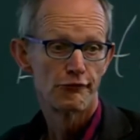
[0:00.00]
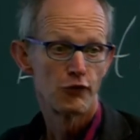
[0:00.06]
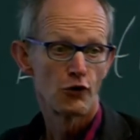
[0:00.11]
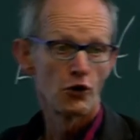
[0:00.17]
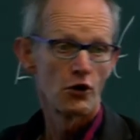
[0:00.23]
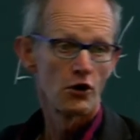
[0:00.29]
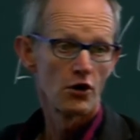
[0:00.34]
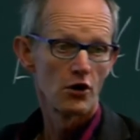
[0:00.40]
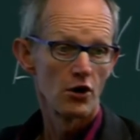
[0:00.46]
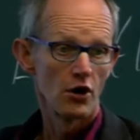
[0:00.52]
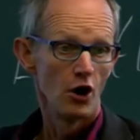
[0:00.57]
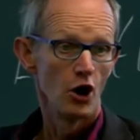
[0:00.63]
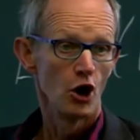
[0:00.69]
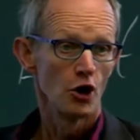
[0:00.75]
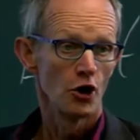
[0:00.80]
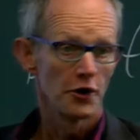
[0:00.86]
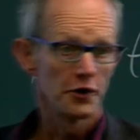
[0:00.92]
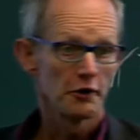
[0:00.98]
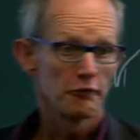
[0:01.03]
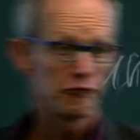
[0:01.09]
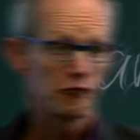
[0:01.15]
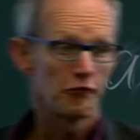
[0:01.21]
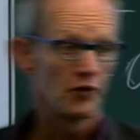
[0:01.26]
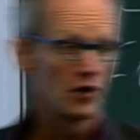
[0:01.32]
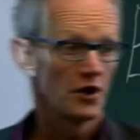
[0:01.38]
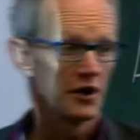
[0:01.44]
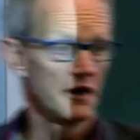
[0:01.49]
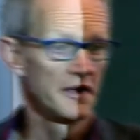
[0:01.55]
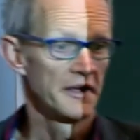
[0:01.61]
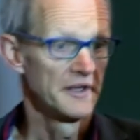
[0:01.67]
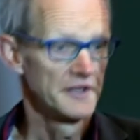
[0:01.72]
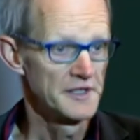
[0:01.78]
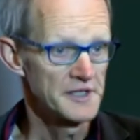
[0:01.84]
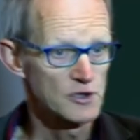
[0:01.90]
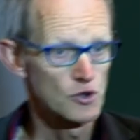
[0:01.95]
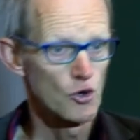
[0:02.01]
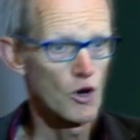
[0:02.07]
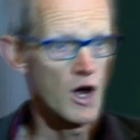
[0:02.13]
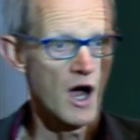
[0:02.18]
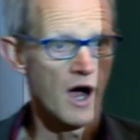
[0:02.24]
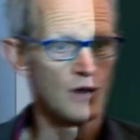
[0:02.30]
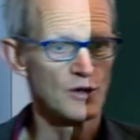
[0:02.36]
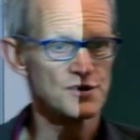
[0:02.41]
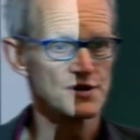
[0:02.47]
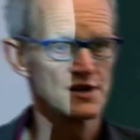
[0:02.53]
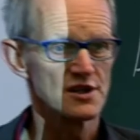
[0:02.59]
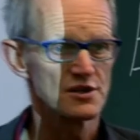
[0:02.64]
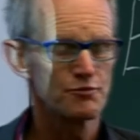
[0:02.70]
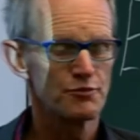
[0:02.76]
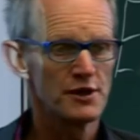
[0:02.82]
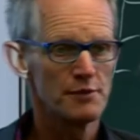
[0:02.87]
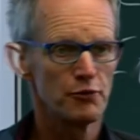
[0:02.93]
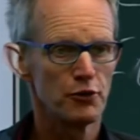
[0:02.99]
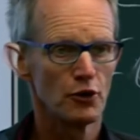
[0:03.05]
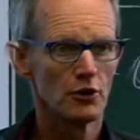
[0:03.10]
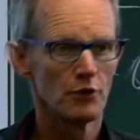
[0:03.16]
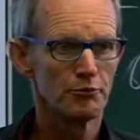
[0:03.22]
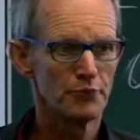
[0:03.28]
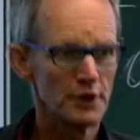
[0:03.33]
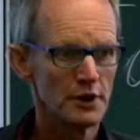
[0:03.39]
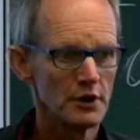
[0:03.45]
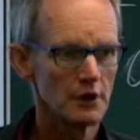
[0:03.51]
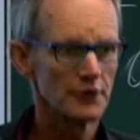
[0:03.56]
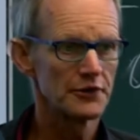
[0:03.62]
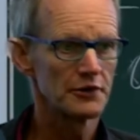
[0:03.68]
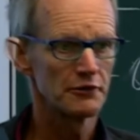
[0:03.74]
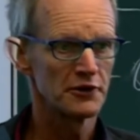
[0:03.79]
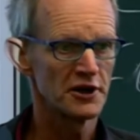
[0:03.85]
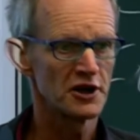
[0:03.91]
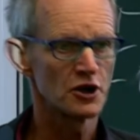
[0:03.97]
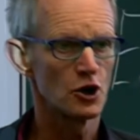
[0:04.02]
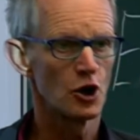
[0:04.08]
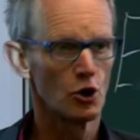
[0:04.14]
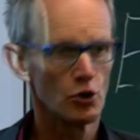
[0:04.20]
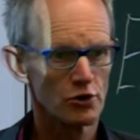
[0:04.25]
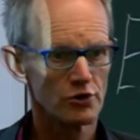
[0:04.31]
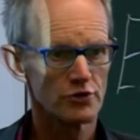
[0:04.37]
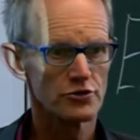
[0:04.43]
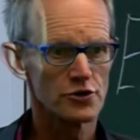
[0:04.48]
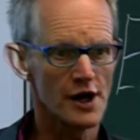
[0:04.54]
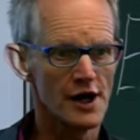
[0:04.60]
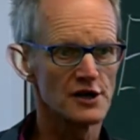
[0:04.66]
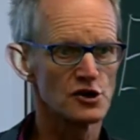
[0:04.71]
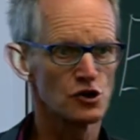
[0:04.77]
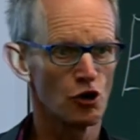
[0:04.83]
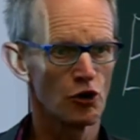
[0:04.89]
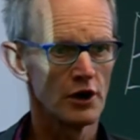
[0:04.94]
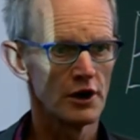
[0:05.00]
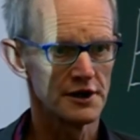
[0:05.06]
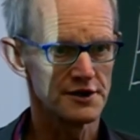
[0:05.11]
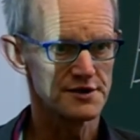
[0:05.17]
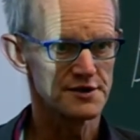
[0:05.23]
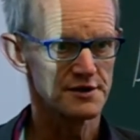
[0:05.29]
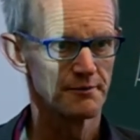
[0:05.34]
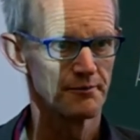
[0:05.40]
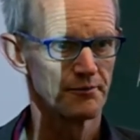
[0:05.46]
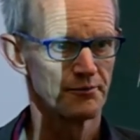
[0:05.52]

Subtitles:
For a lot of eco houses, people build their own dry toilets.